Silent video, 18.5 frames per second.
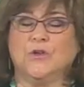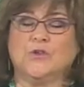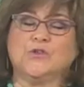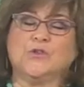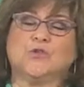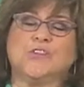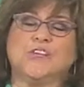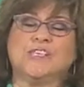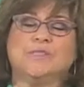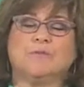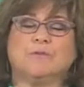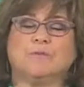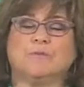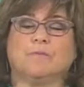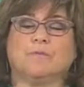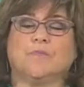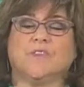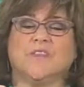So let's
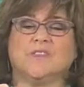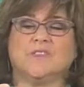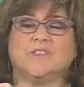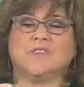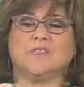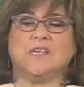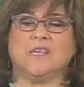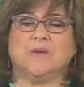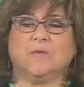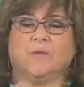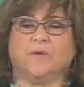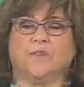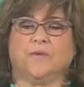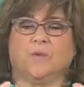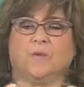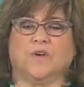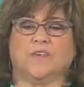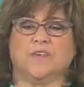see
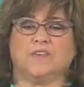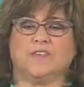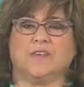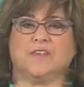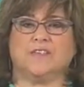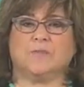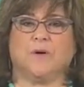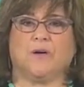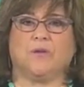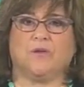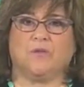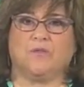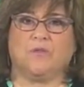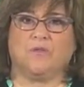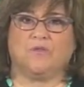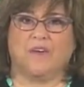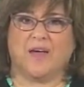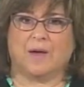what the will says about who
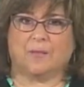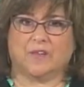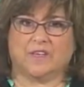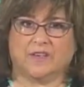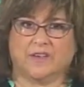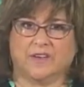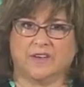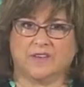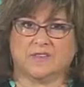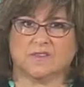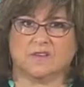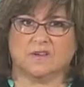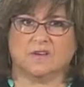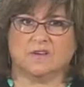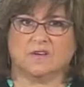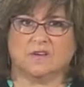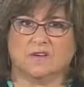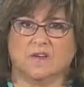the family is.
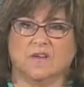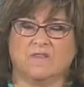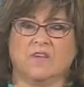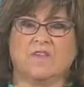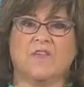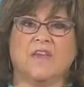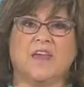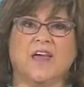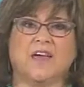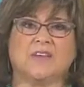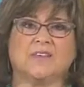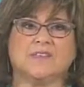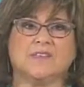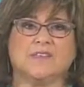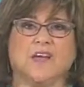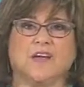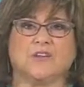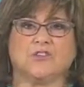Then the next
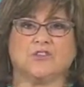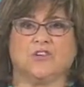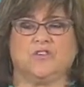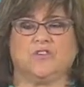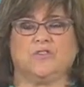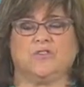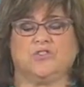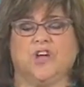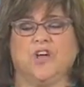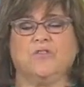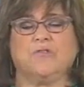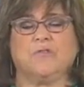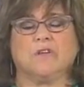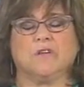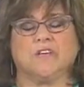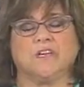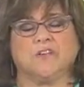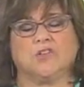section
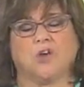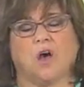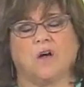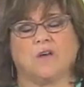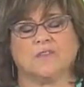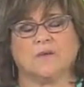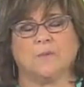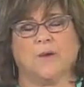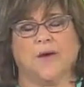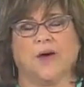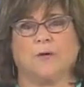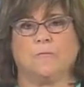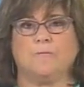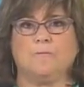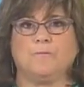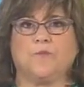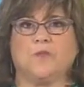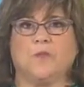generally talks
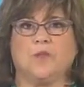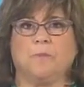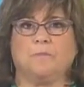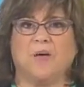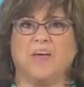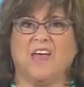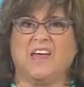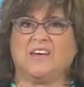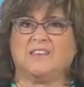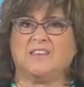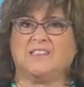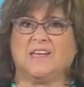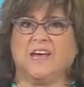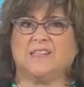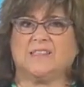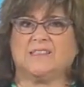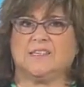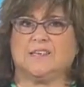about paying
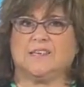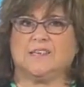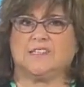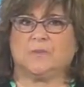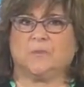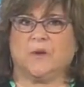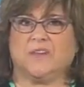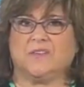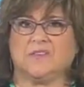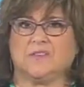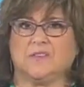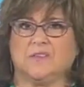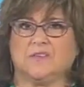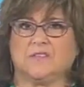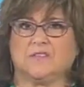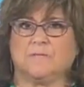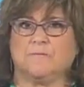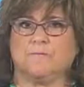debts and
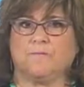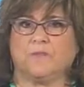expenses.